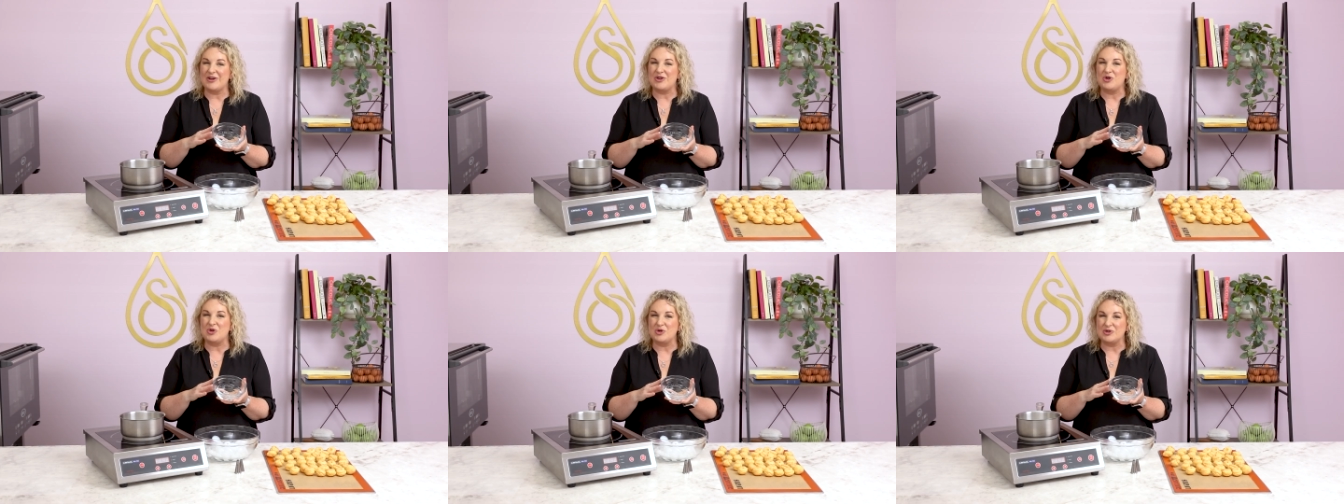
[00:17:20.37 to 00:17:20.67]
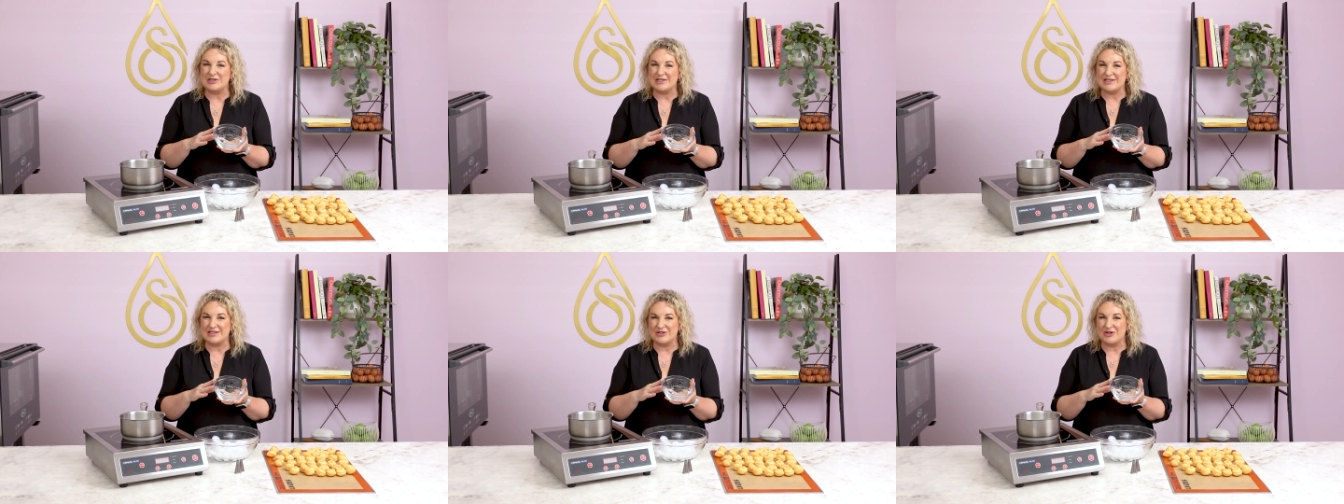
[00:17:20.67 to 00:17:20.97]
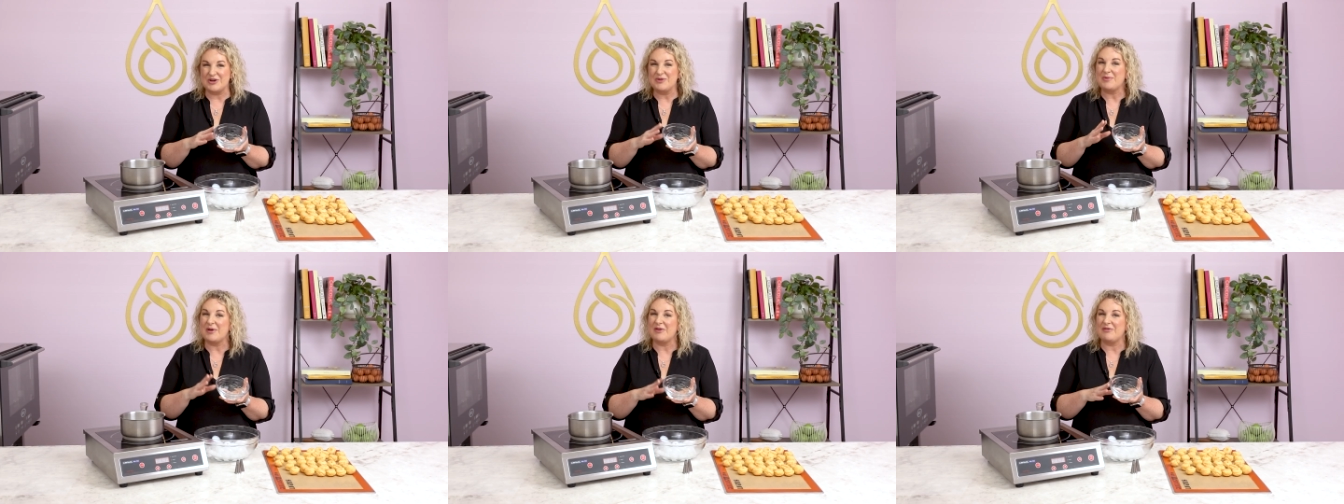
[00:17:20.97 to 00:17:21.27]
corn
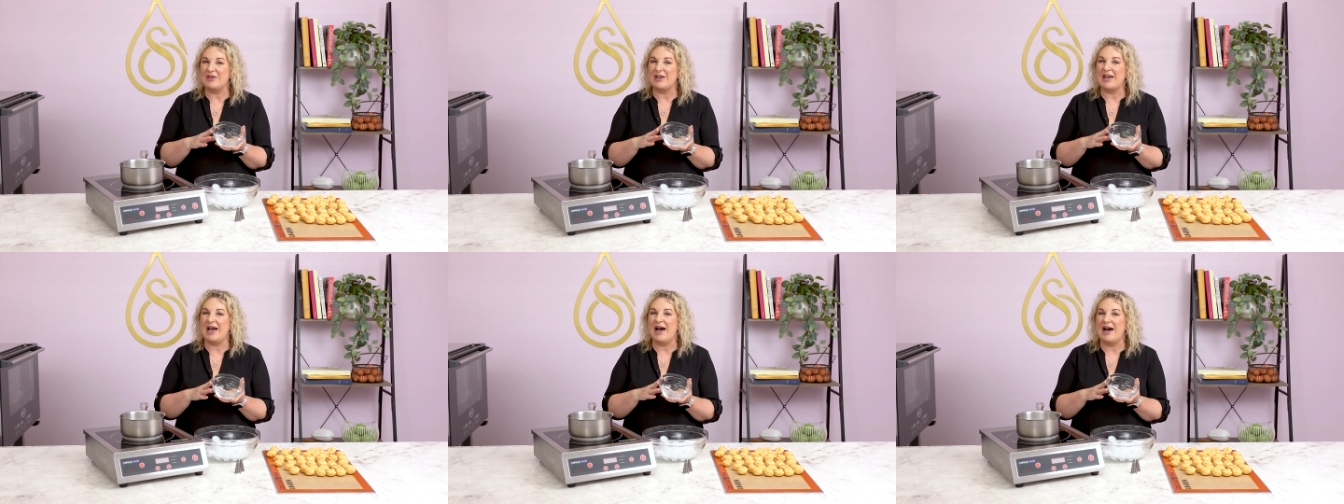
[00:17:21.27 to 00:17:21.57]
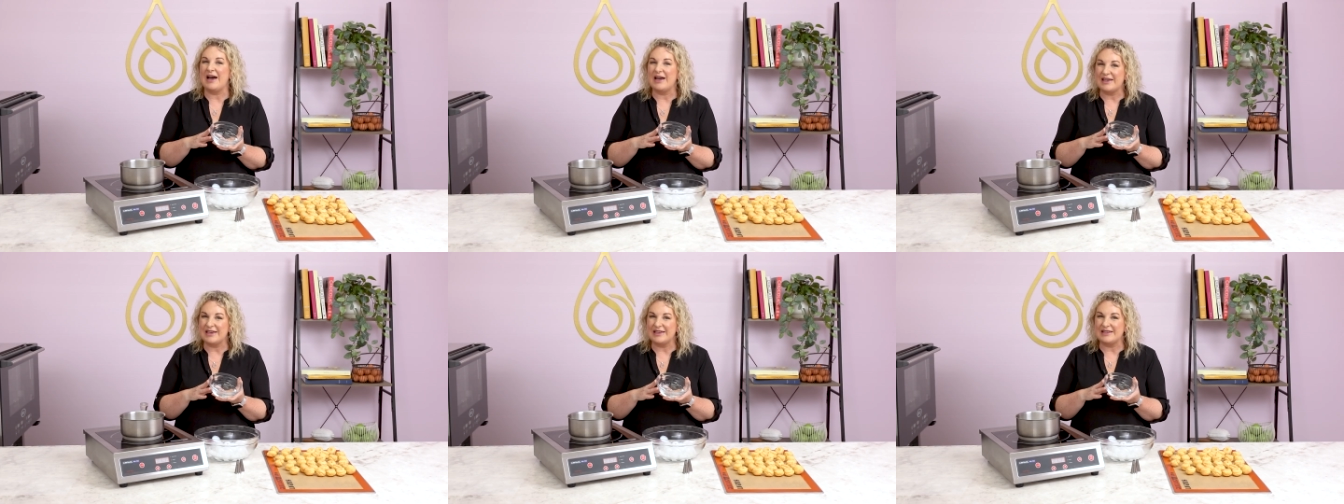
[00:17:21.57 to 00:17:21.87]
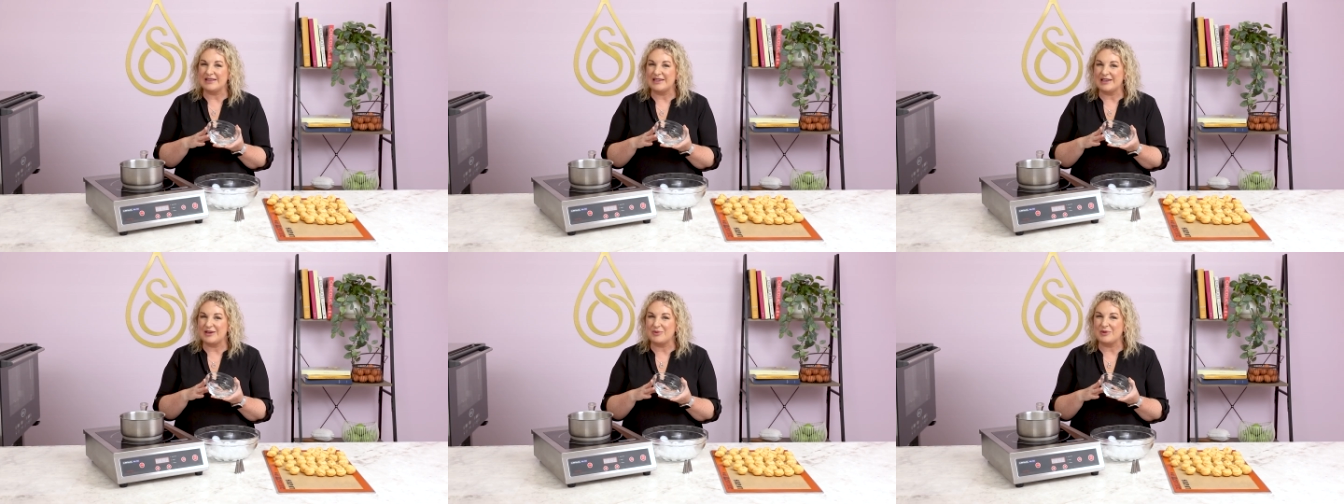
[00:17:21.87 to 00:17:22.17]
syrup if you can't
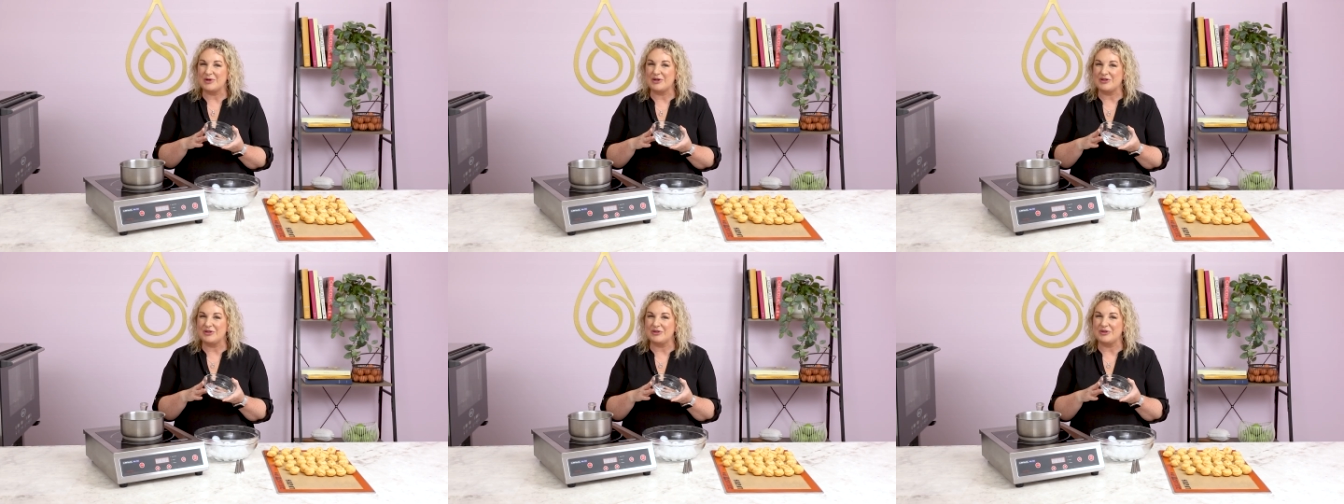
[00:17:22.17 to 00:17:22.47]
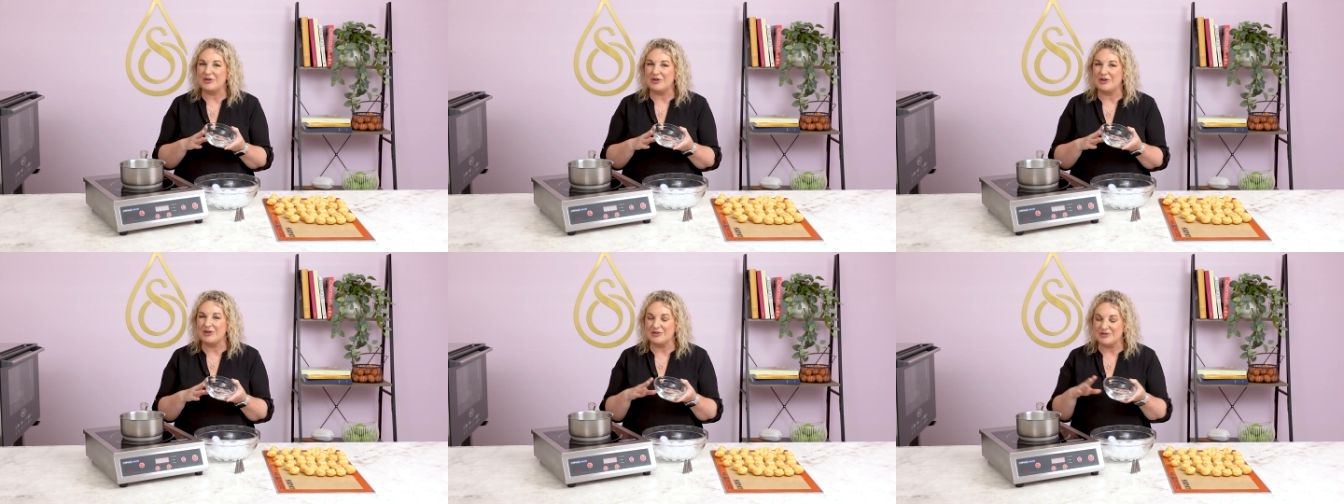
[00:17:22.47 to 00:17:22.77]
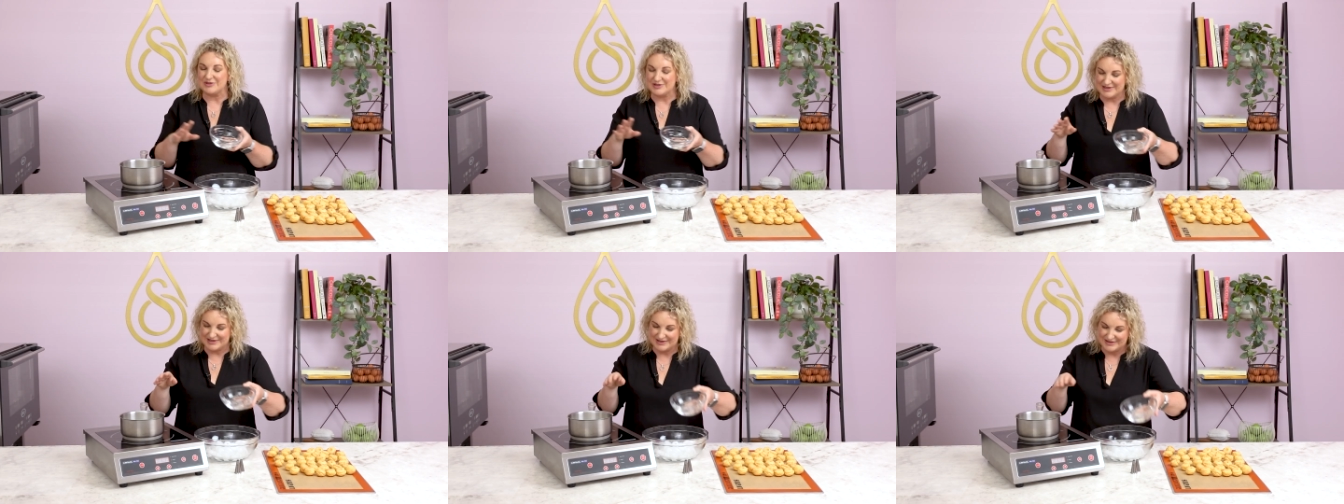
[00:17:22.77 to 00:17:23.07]
get liquid
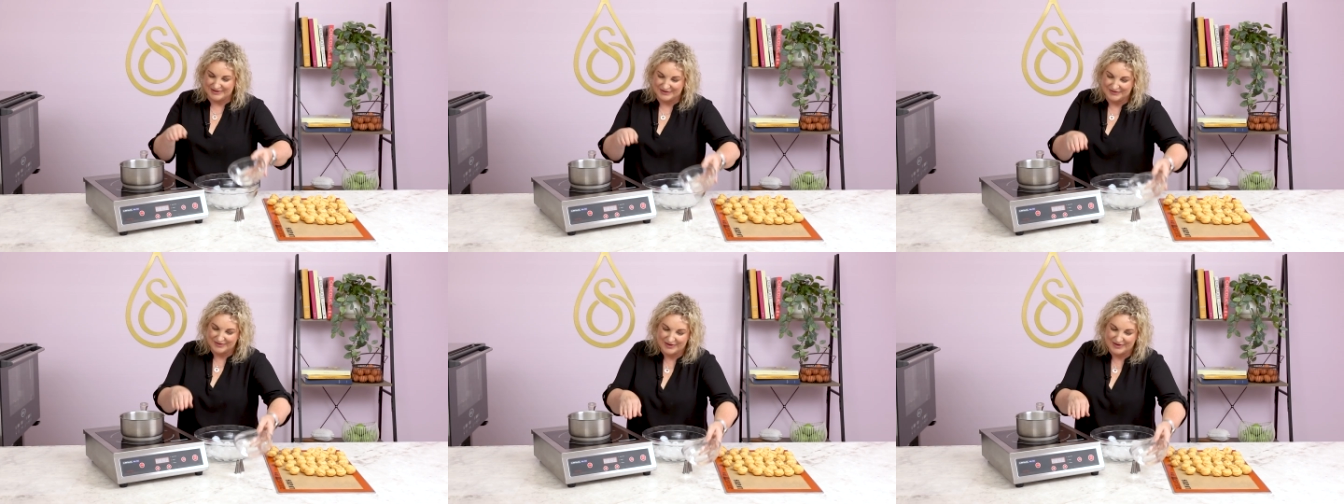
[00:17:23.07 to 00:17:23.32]
glucose.